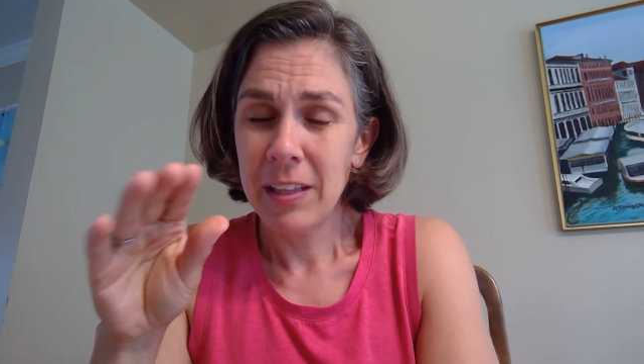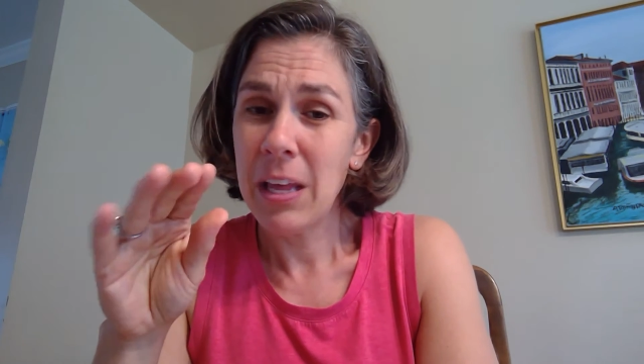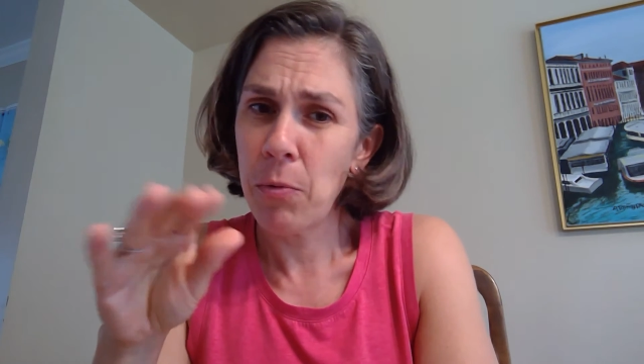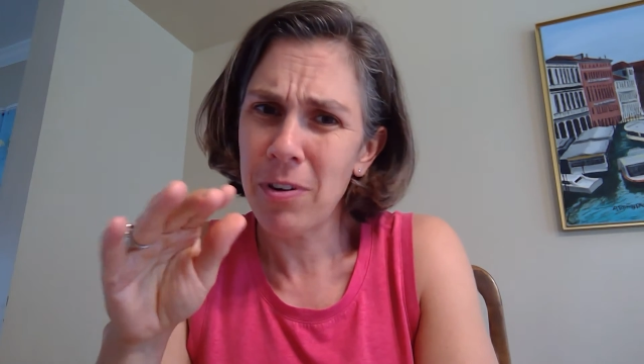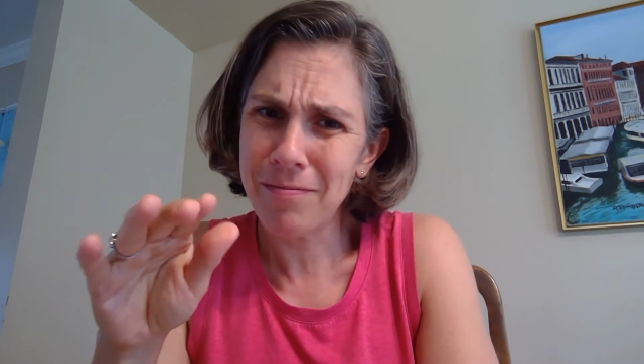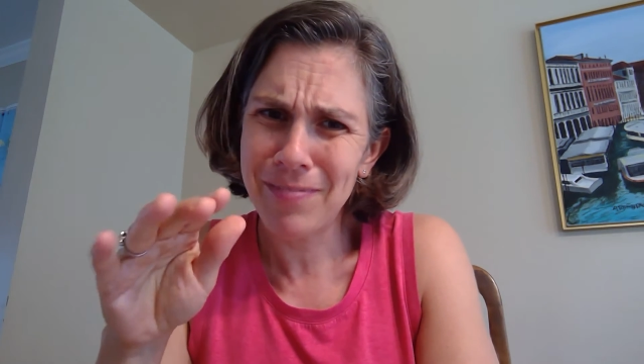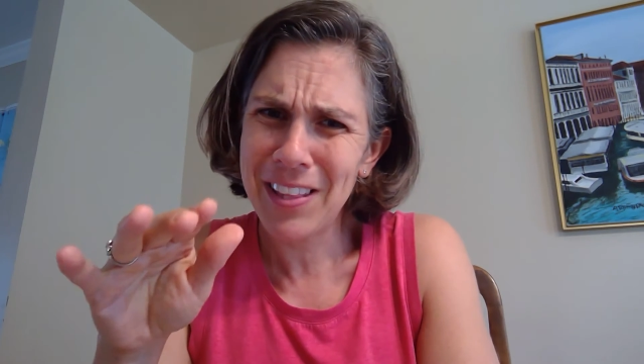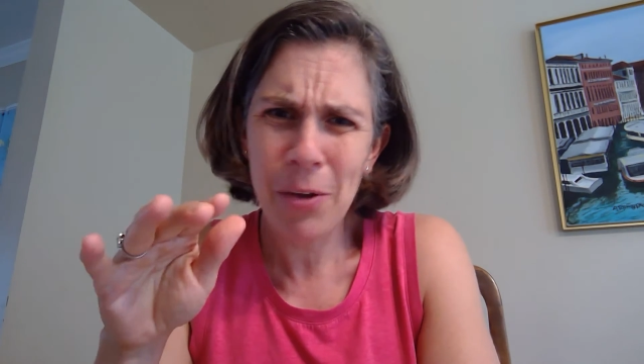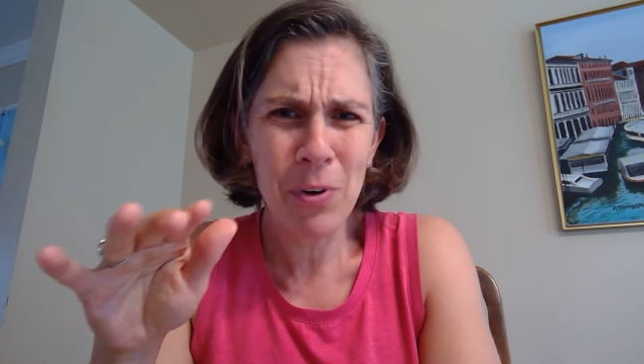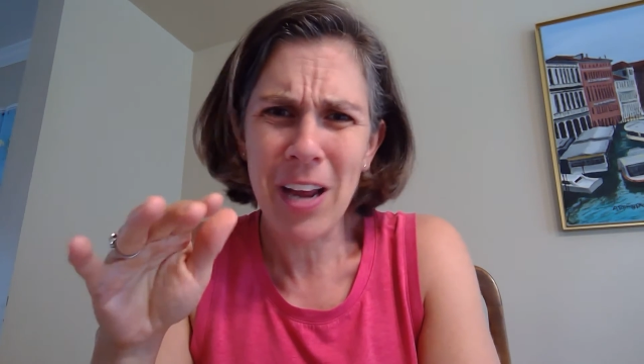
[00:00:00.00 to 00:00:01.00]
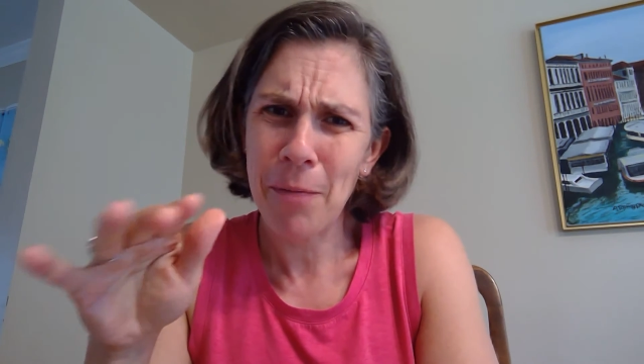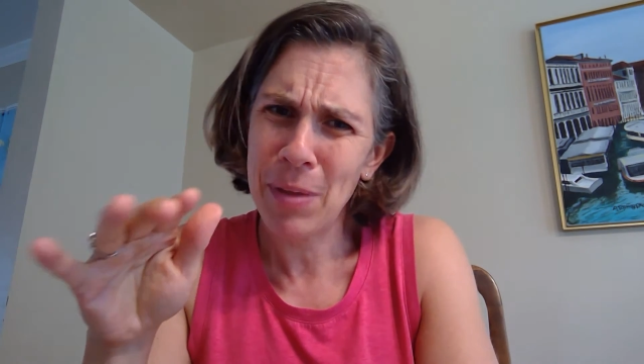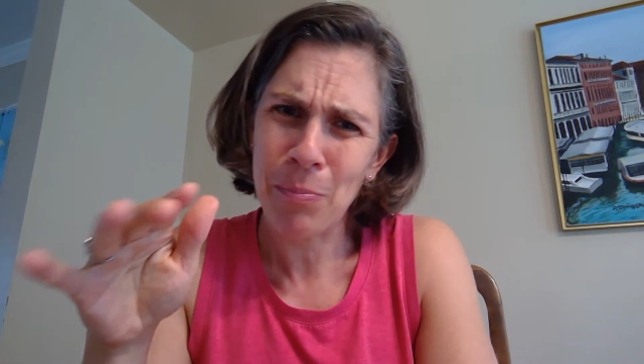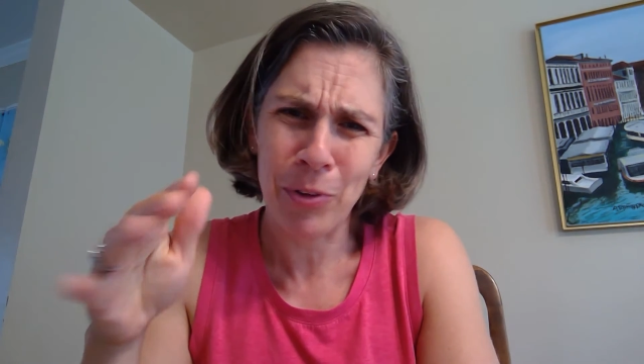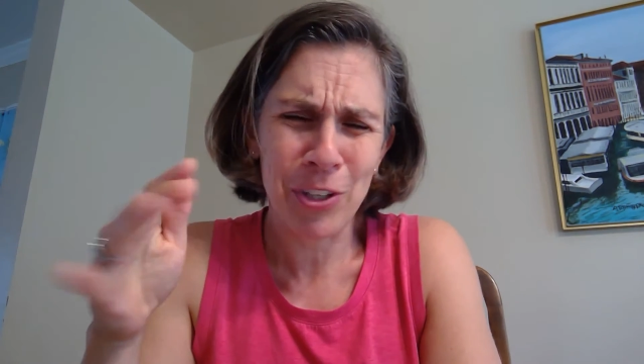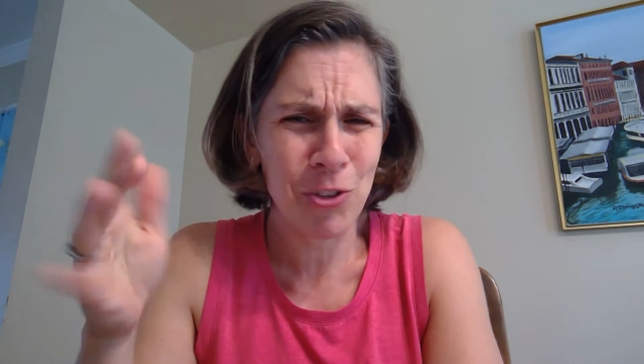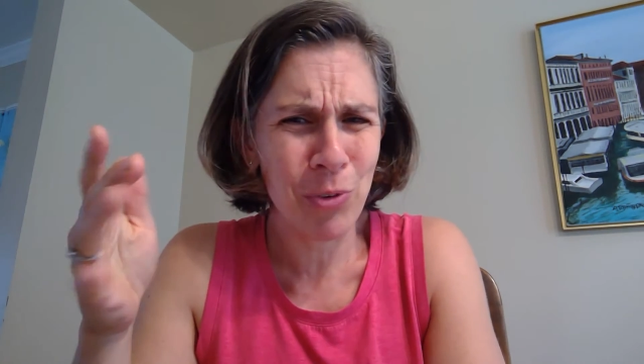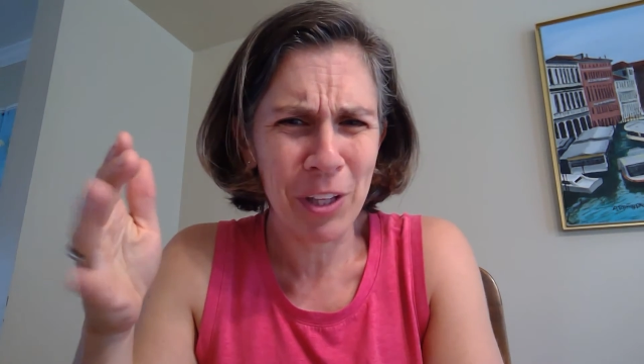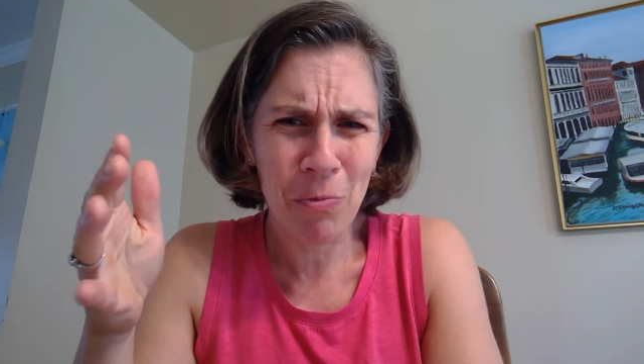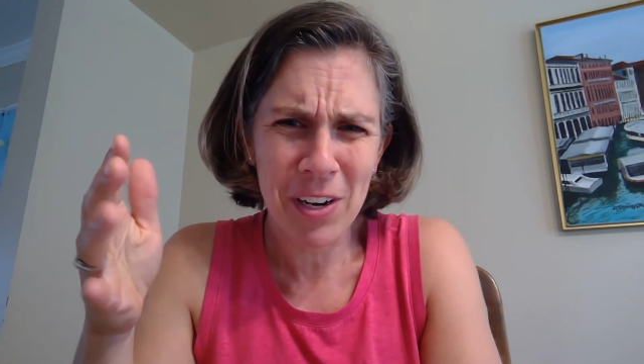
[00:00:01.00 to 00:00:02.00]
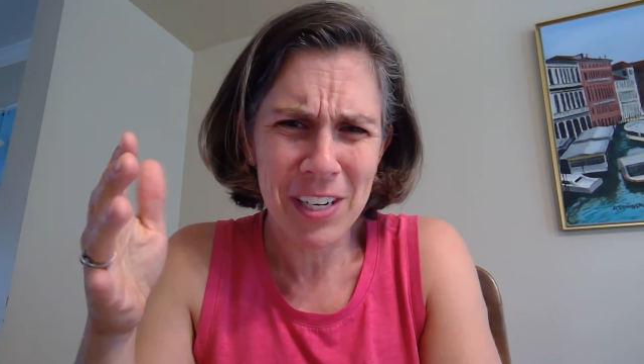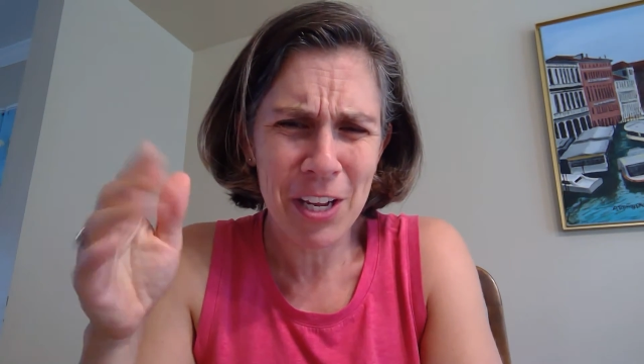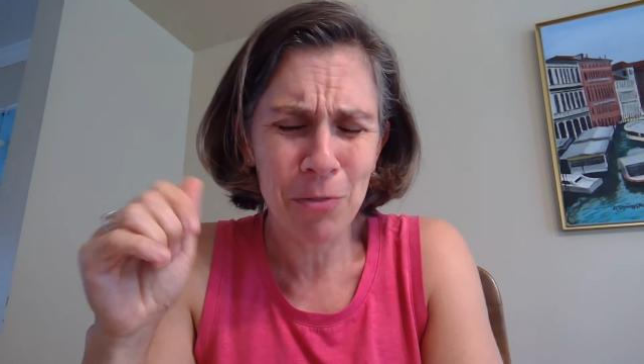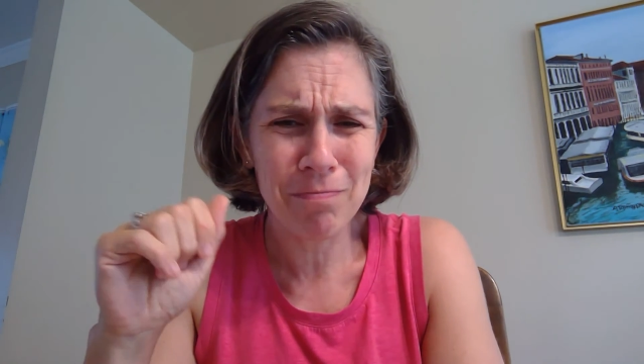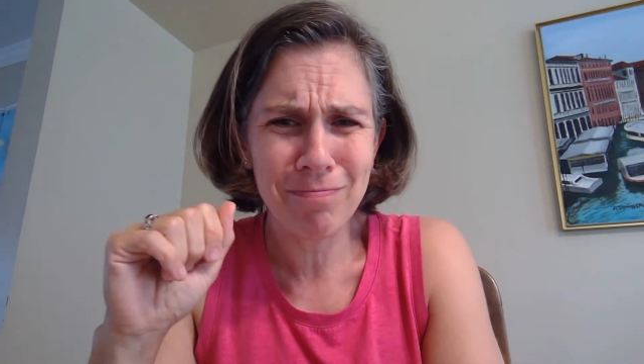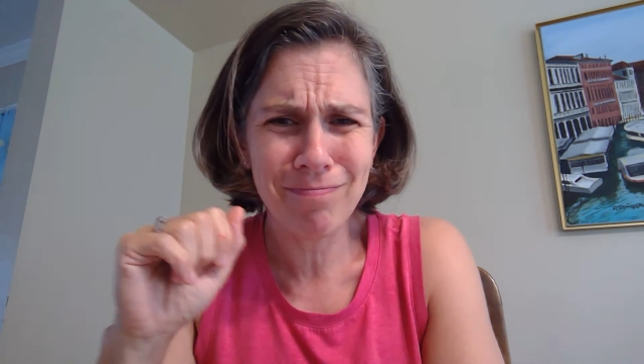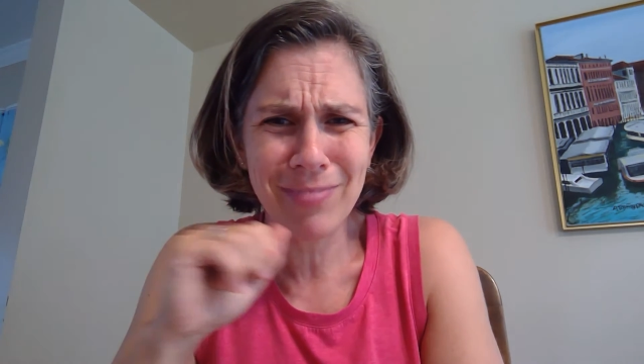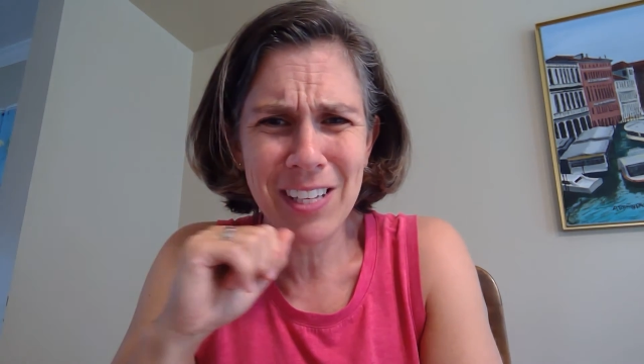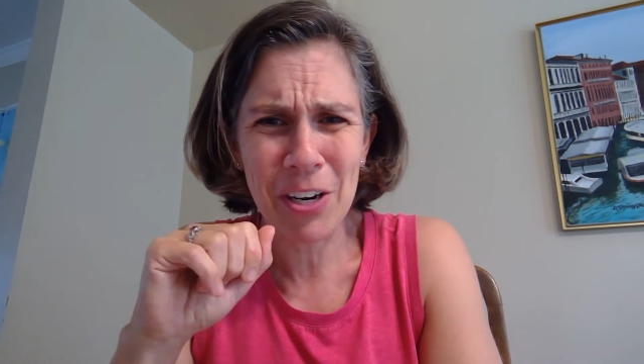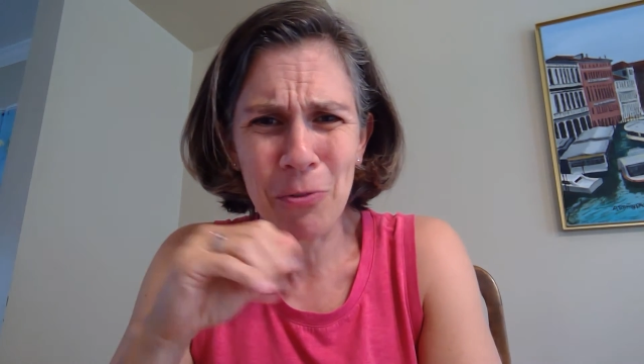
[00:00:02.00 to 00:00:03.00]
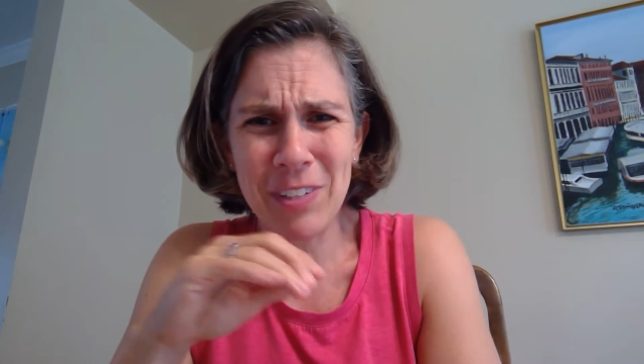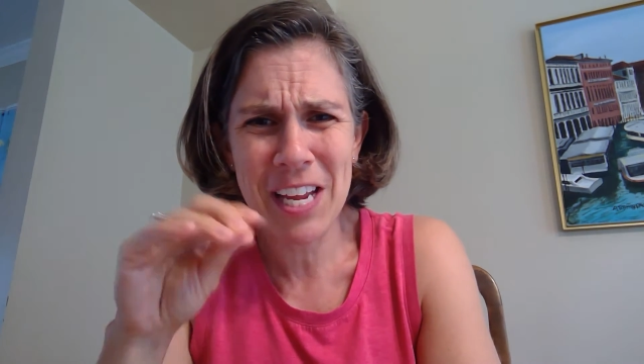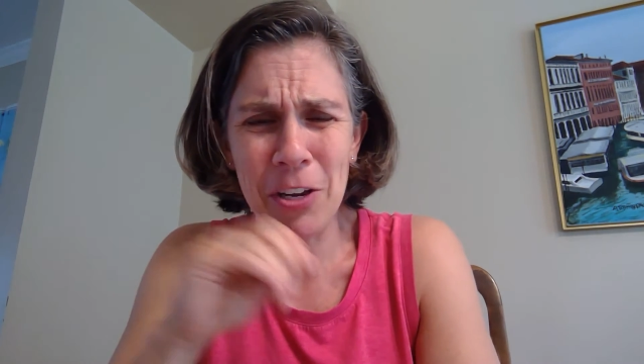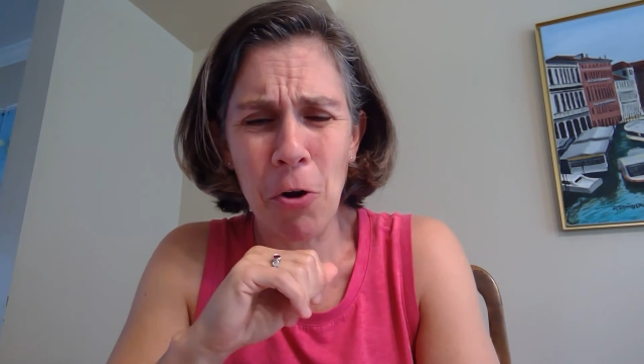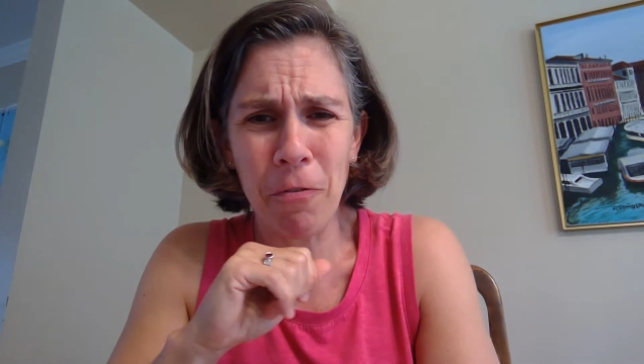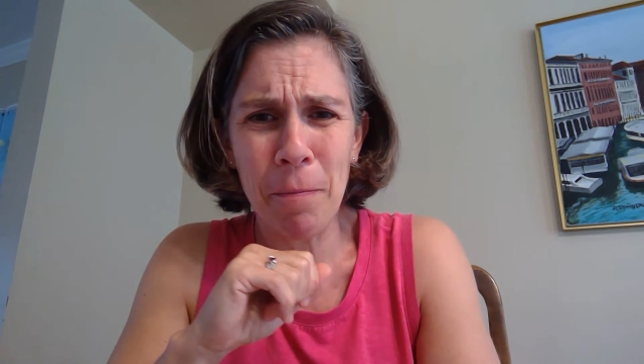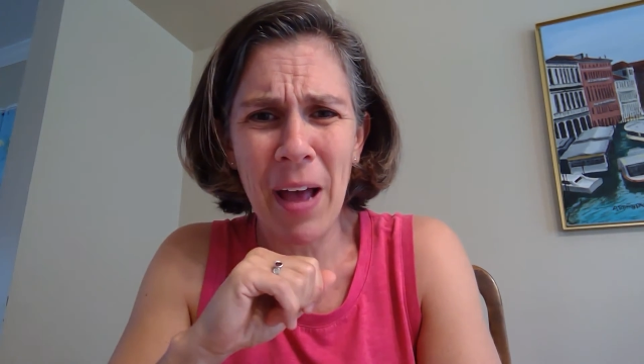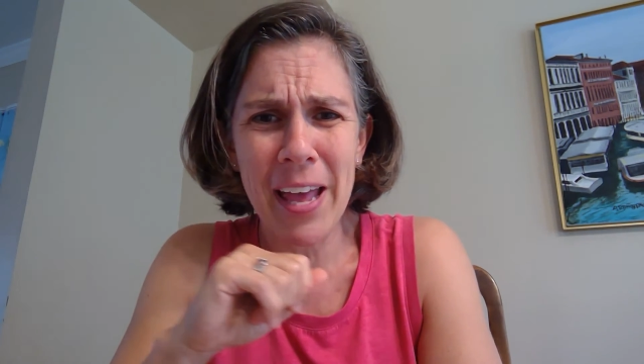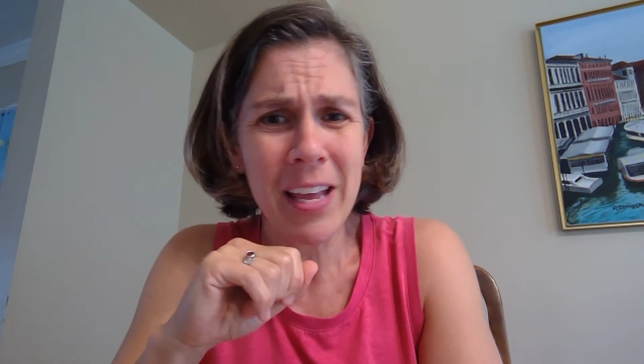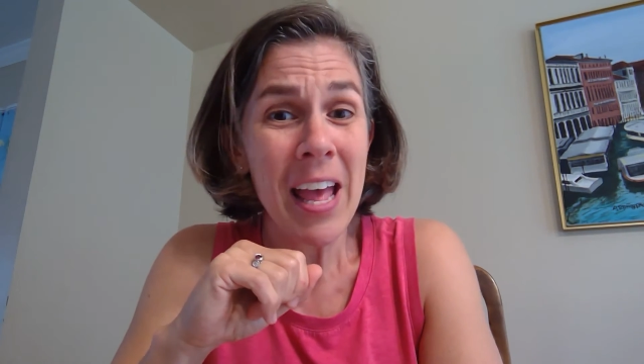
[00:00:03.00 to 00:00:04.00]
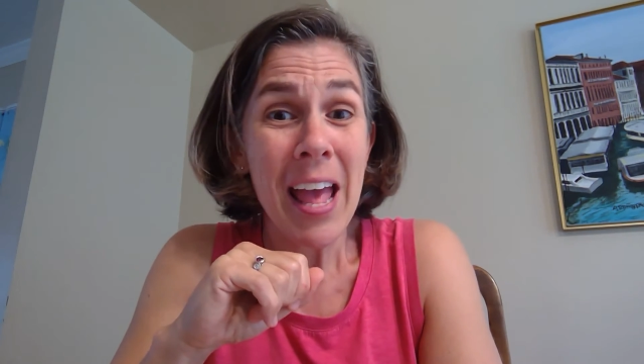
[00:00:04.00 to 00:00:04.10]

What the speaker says: they were not people that you really wanted to get, you know, taken over by.